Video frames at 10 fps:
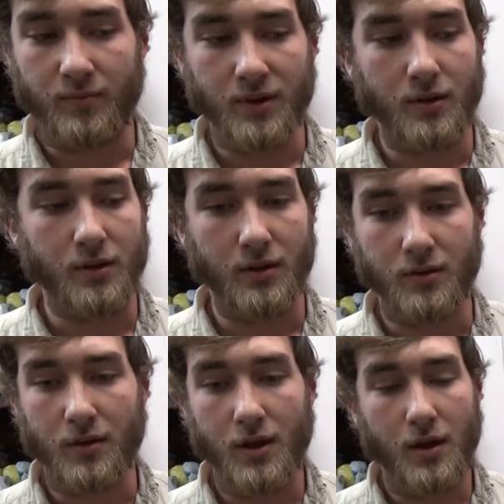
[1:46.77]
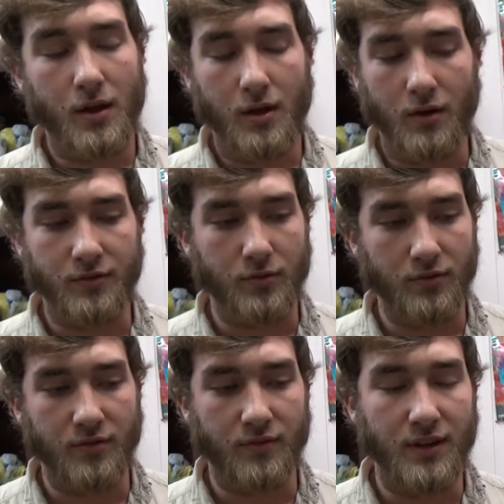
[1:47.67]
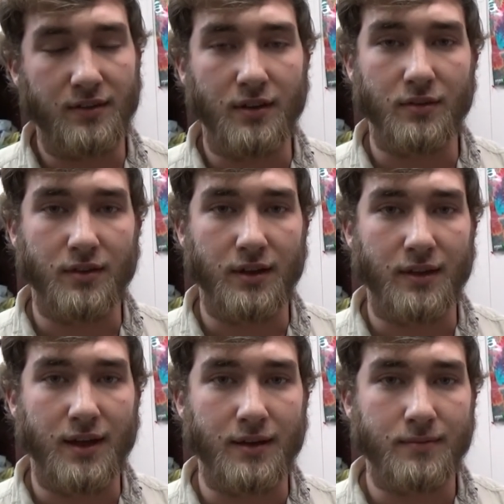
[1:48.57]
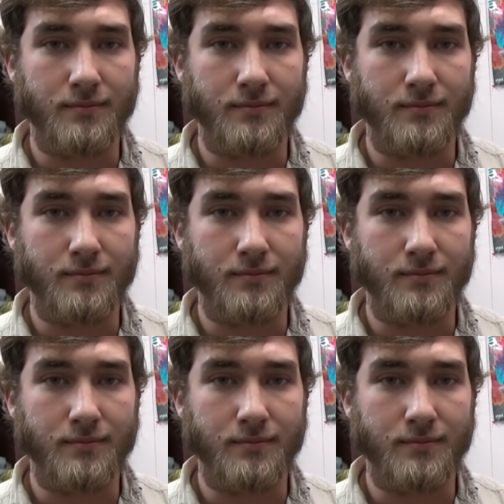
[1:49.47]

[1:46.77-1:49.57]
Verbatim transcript: been hunting, all sorts of details like that.